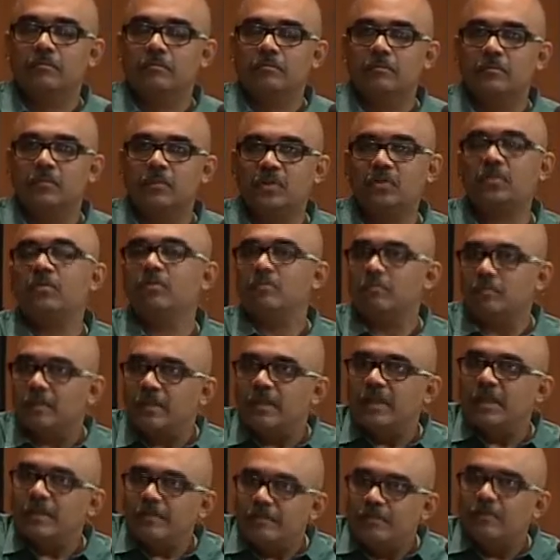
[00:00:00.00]
So
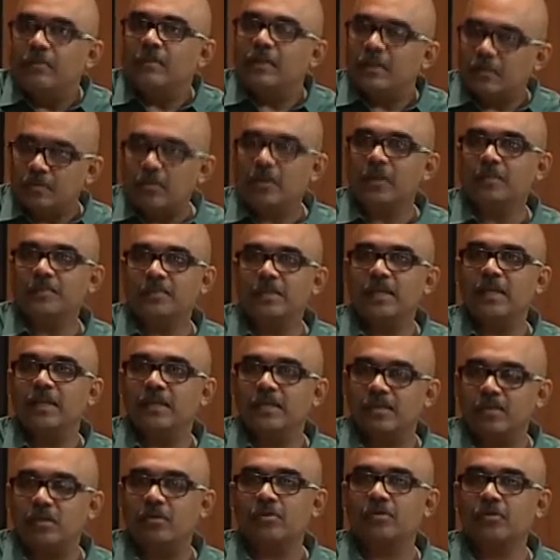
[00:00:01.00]
that's what I'm saying.
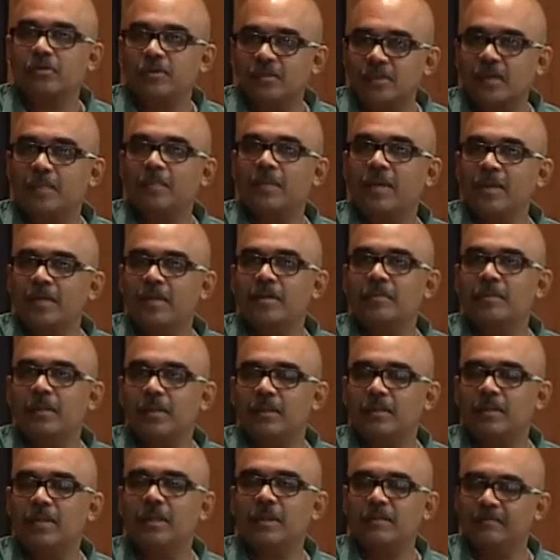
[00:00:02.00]
It's also a supply and demand thing.